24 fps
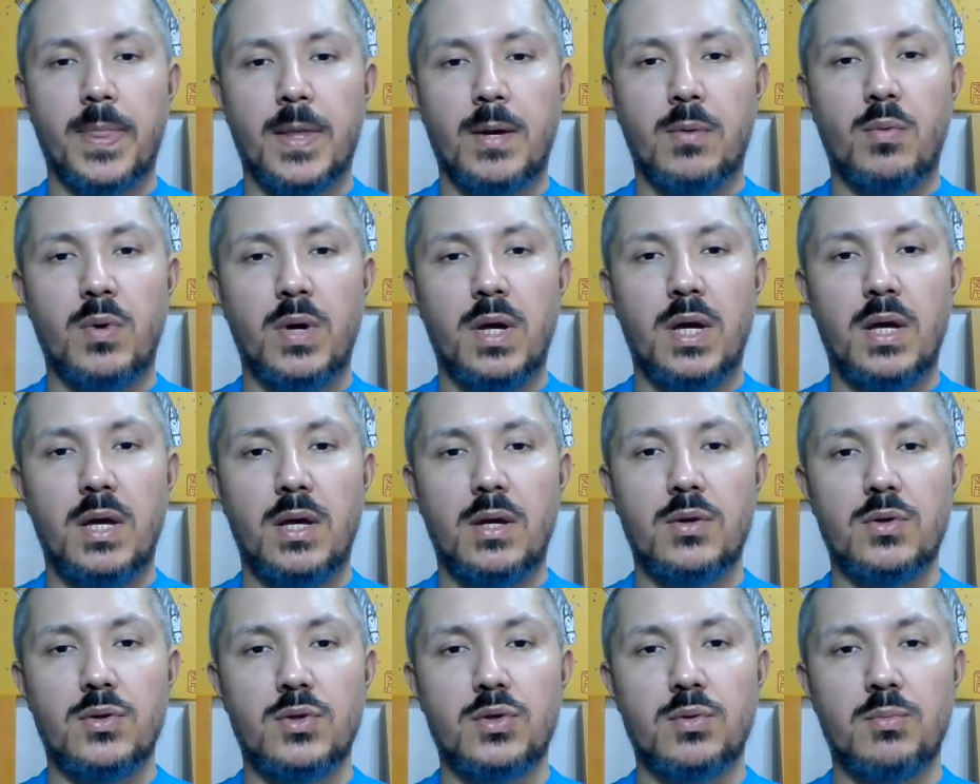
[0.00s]
we
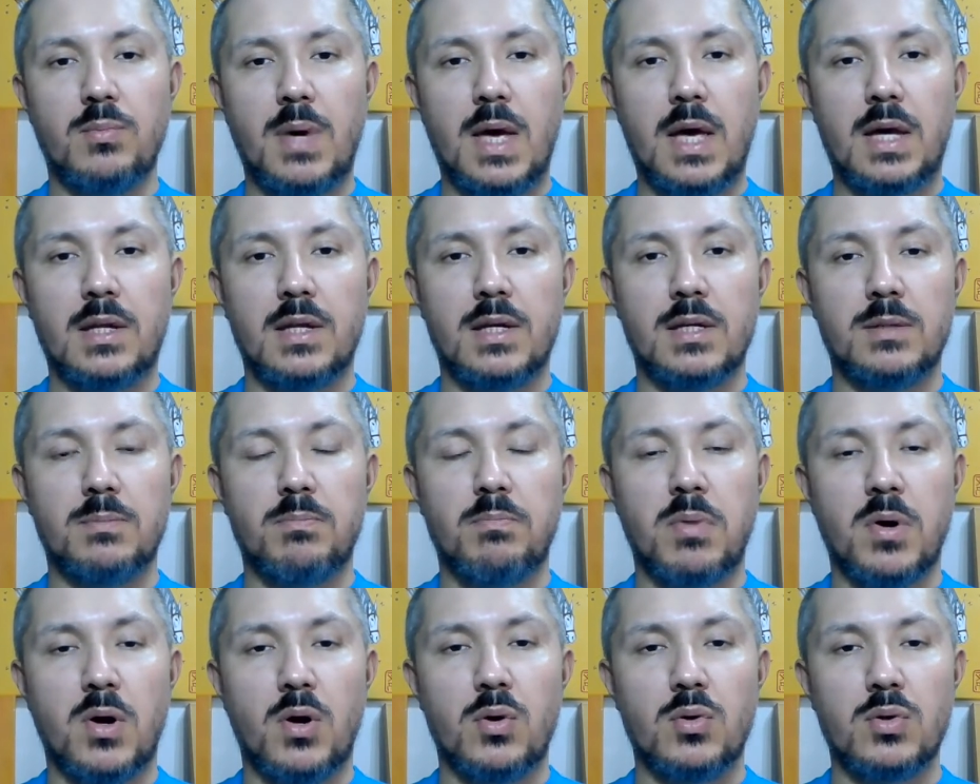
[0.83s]
used to make these
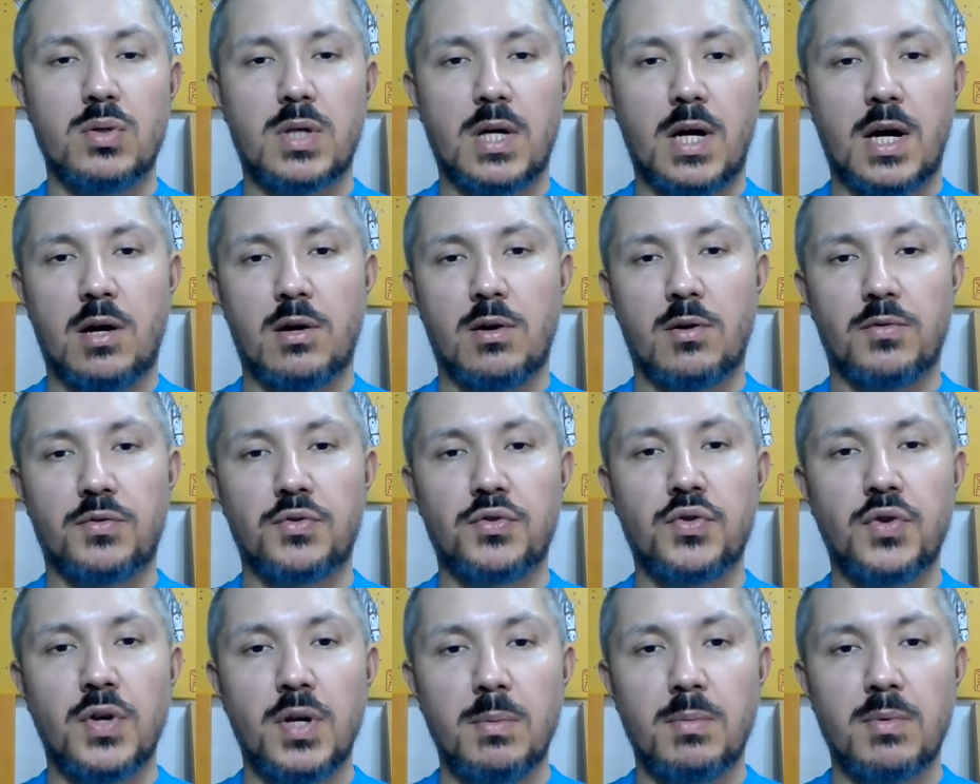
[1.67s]
bows out of
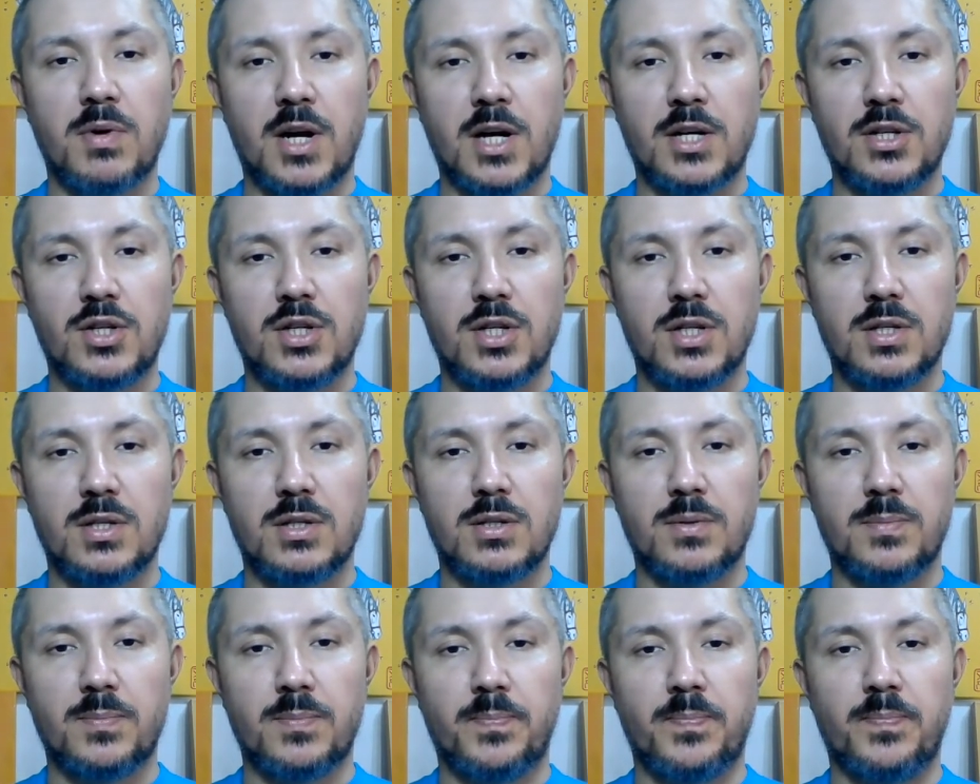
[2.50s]
tree
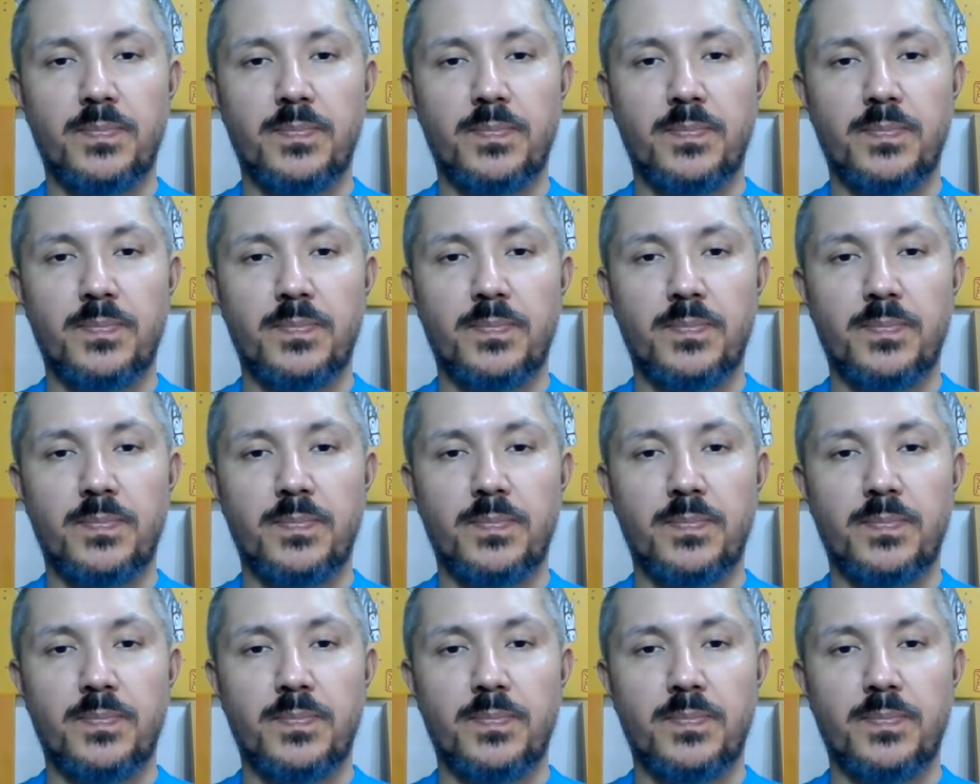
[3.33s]
branches,